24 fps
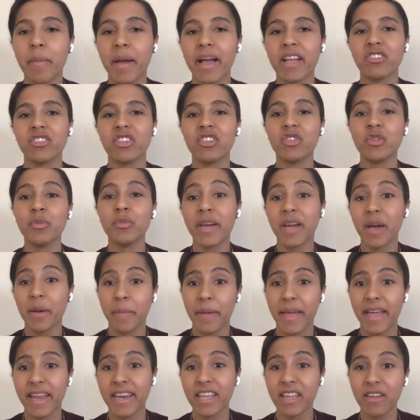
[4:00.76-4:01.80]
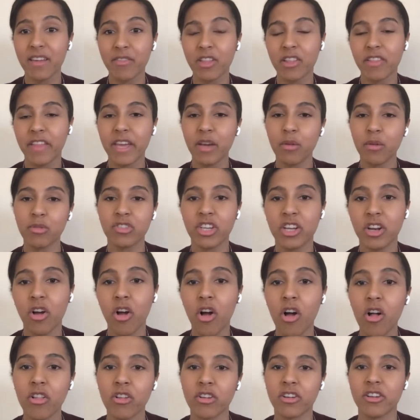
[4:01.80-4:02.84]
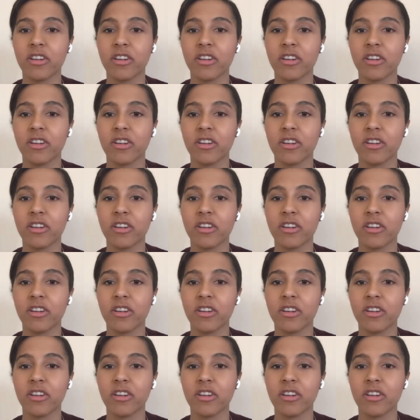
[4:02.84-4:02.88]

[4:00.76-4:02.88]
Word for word: imagine. Did you pick up any of the language at all,